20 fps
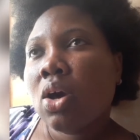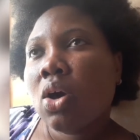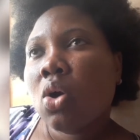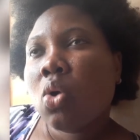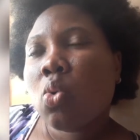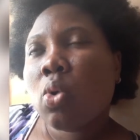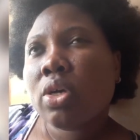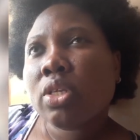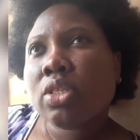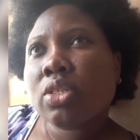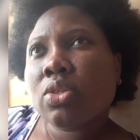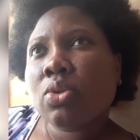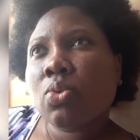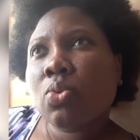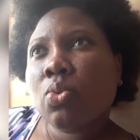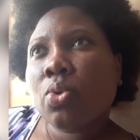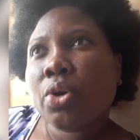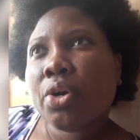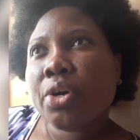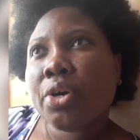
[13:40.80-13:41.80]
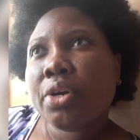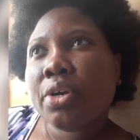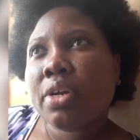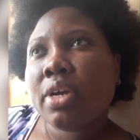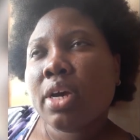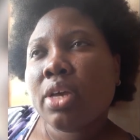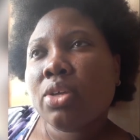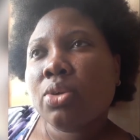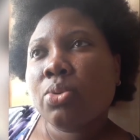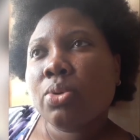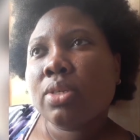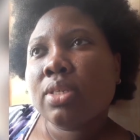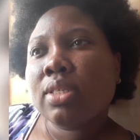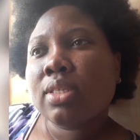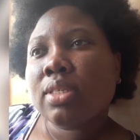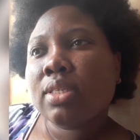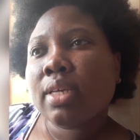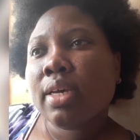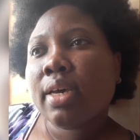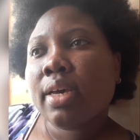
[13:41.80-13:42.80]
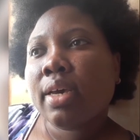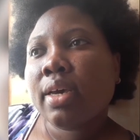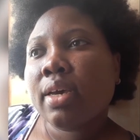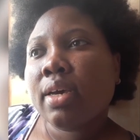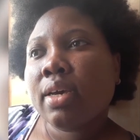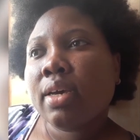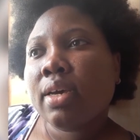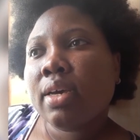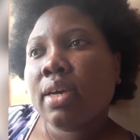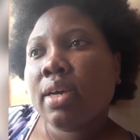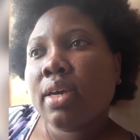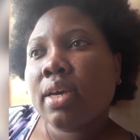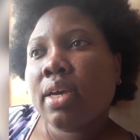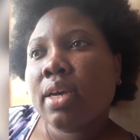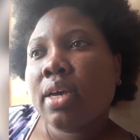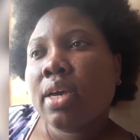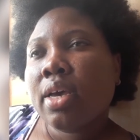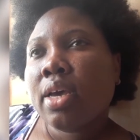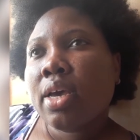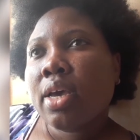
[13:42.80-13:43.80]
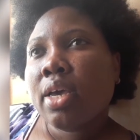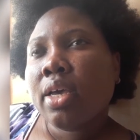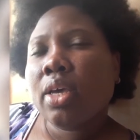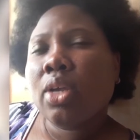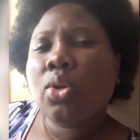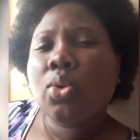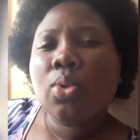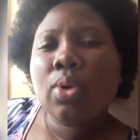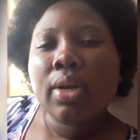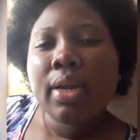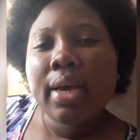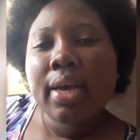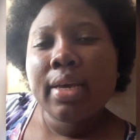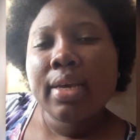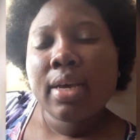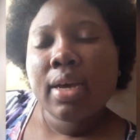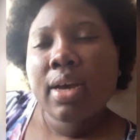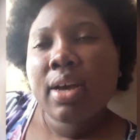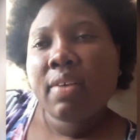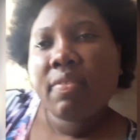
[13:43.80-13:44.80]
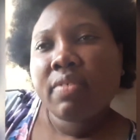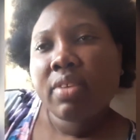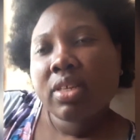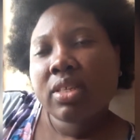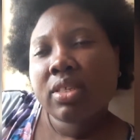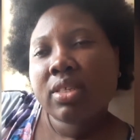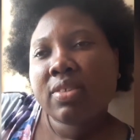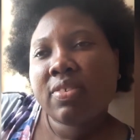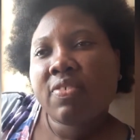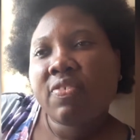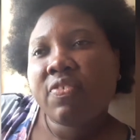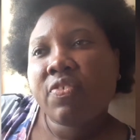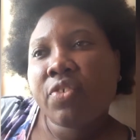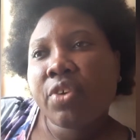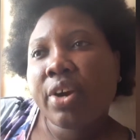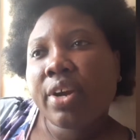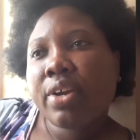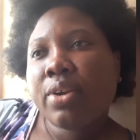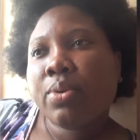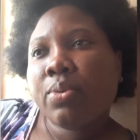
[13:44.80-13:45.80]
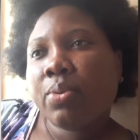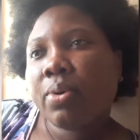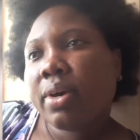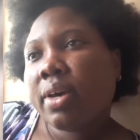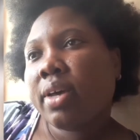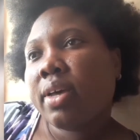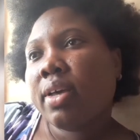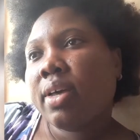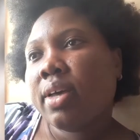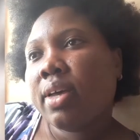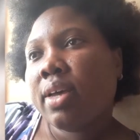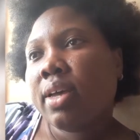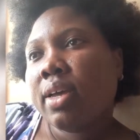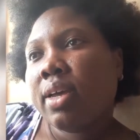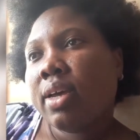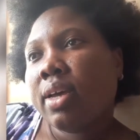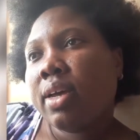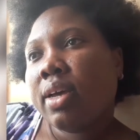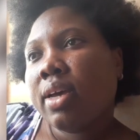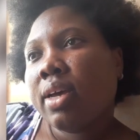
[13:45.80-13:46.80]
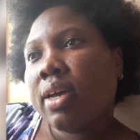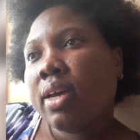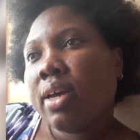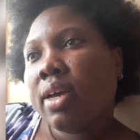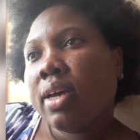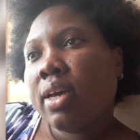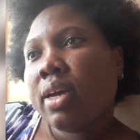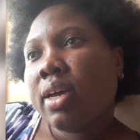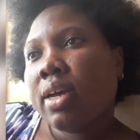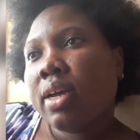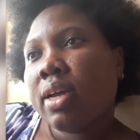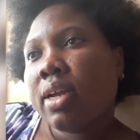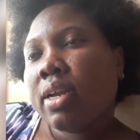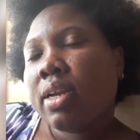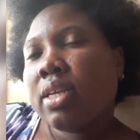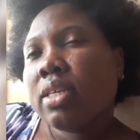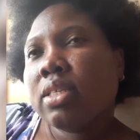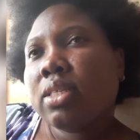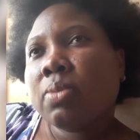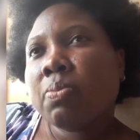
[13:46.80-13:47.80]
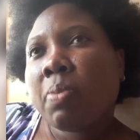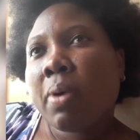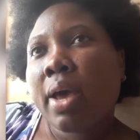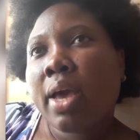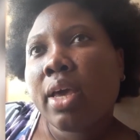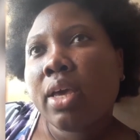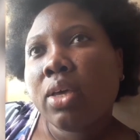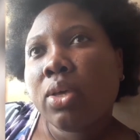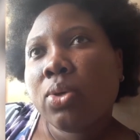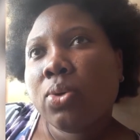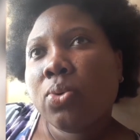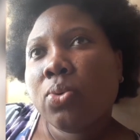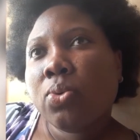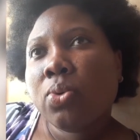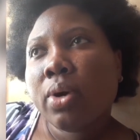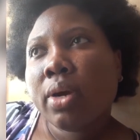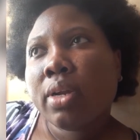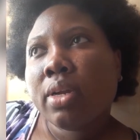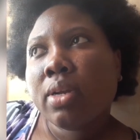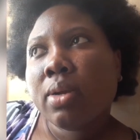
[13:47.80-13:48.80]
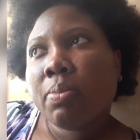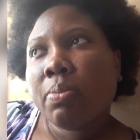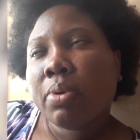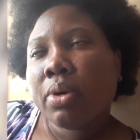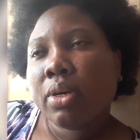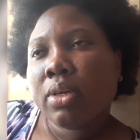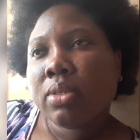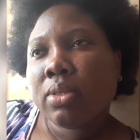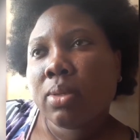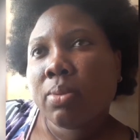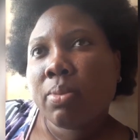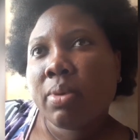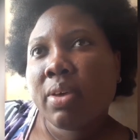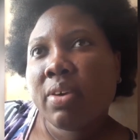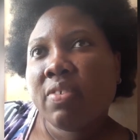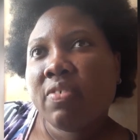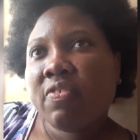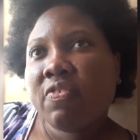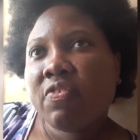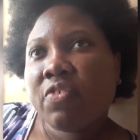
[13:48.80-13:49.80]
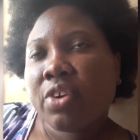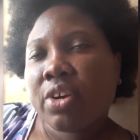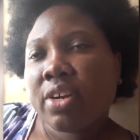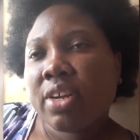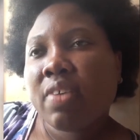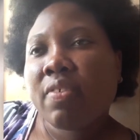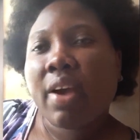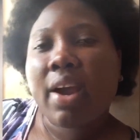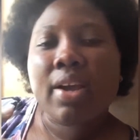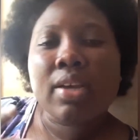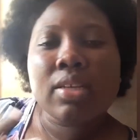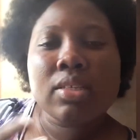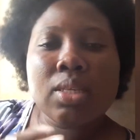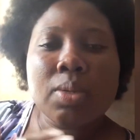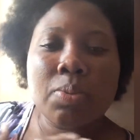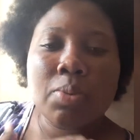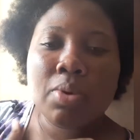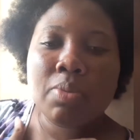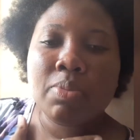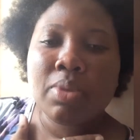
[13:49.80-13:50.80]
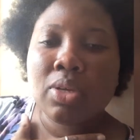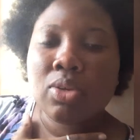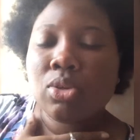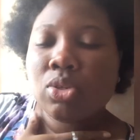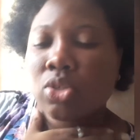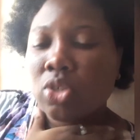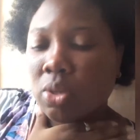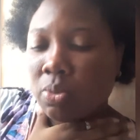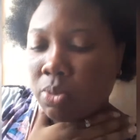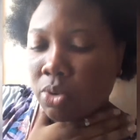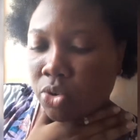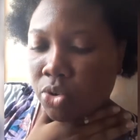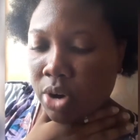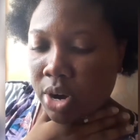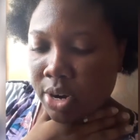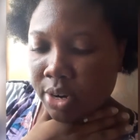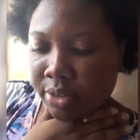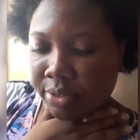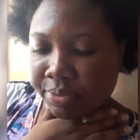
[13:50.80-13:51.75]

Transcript: what's the word that you would say? You know, like you have this friend where despite you and the person being friend, if I suppose me do something wrong,